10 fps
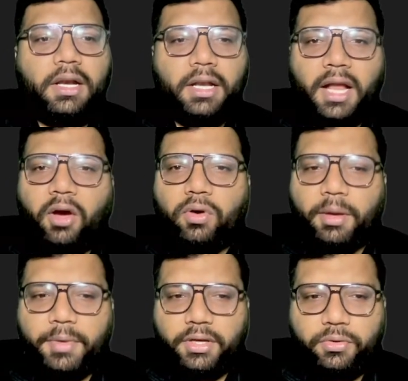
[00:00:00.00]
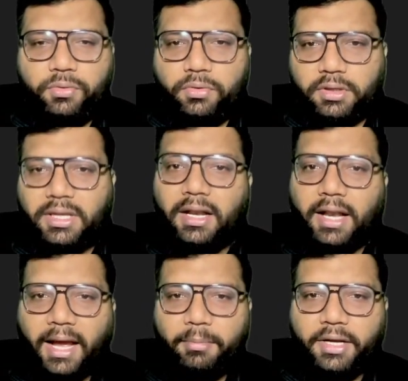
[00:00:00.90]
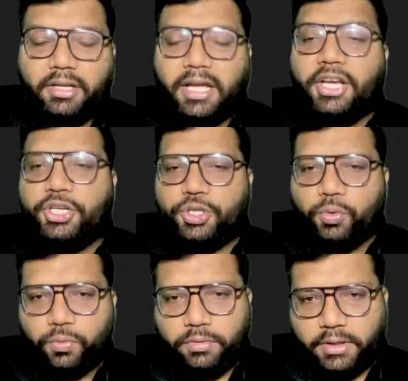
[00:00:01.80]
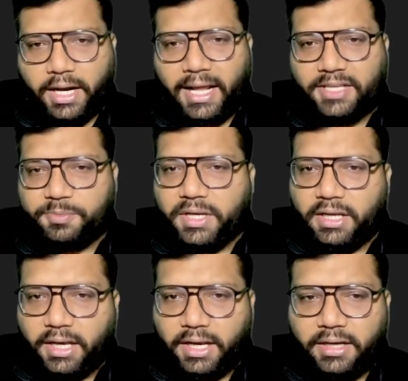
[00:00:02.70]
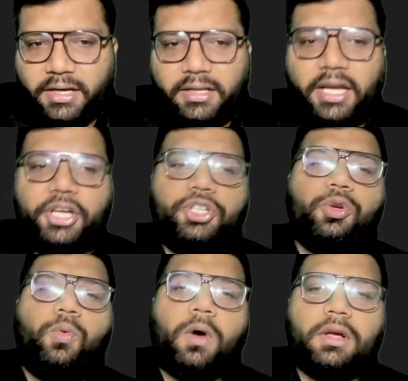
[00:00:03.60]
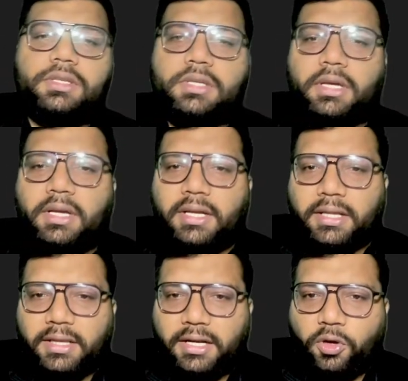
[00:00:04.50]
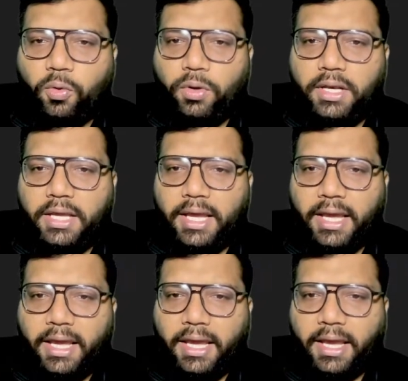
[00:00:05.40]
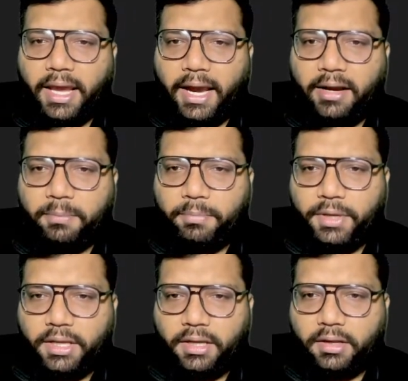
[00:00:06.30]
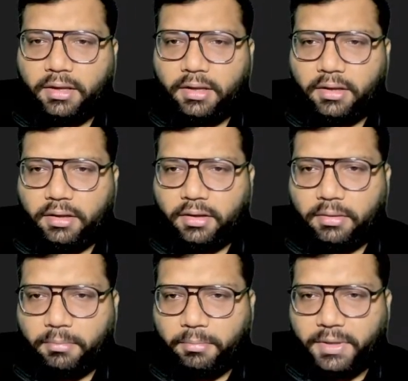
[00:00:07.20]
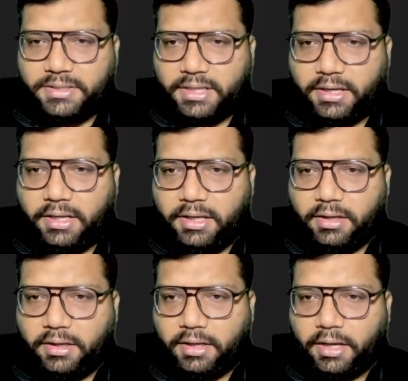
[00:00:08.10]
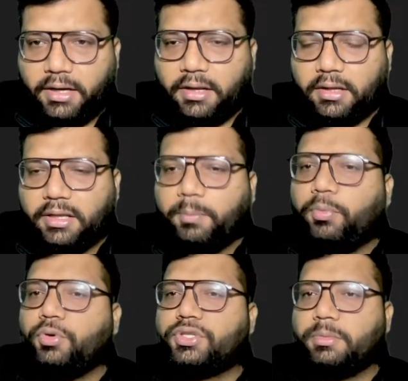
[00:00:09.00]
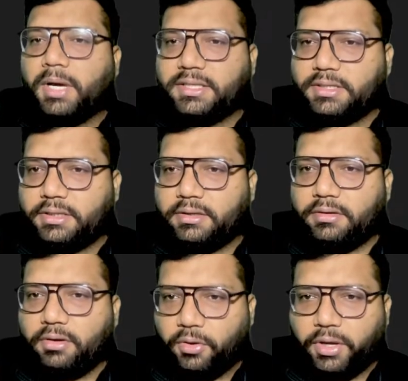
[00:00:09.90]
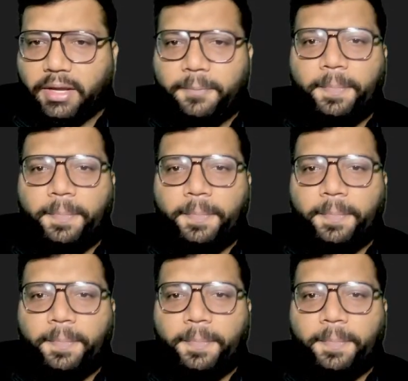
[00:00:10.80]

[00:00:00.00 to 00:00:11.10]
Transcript: Now coming to the liability, the issue that has been created. The issue was that only A and B basically killed the postmaster. Okay.